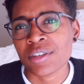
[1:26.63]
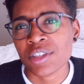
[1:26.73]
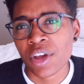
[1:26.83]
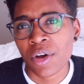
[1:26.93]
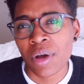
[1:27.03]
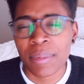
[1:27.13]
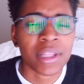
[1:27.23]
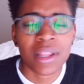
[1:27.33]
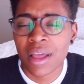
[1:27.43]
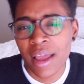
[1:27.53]
So, I
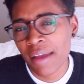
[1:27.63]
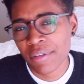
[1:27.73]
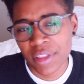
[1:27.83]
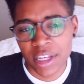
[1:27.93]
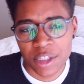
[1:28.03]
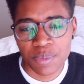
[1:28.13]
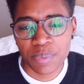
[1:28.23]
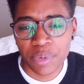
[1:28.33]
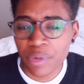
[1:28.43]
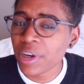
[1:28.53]
mean, everything is
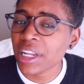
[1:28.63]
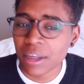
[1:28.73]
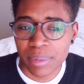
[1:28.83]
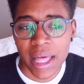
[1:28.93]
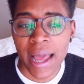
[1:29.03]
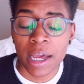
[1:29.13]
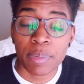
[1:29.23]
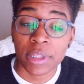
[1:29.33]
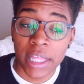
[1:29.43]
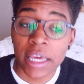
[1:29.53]
pretty black.
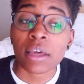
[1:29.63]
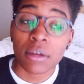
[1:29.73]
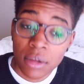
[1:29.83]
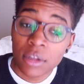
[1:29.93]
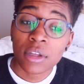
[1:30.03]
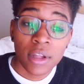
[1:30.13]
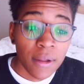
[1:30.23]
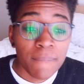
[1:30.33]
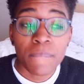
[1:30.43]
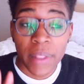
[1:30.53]
But like
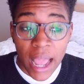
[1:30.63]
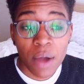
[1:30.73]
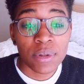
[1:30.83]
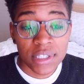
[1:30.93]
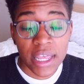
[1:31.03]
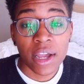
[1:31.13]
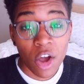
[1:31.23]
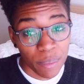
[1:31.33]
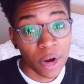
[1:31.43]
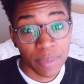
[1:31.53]
now it's like
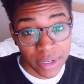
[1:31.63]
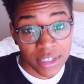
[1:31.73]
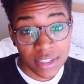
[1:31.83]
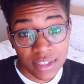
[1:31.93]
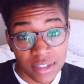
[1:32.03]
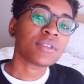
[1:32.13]
on purpose.